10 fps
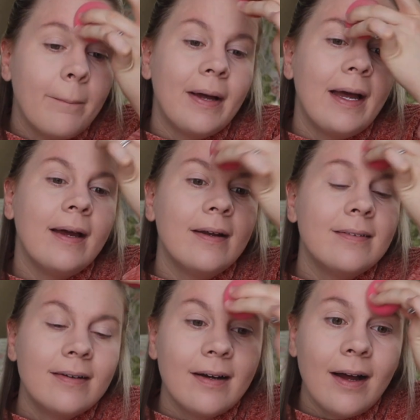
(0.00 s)
But
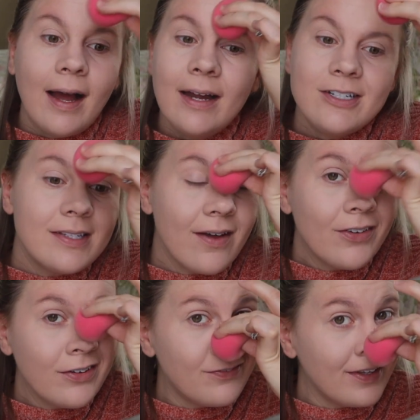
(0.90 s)
I just have
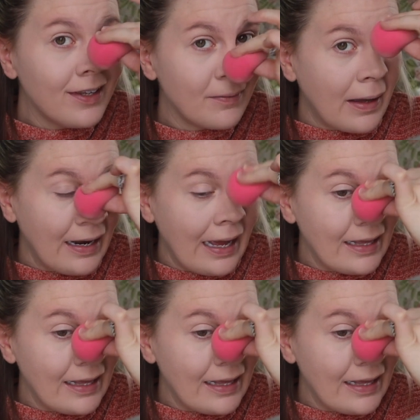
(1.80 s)
a good feeling about it.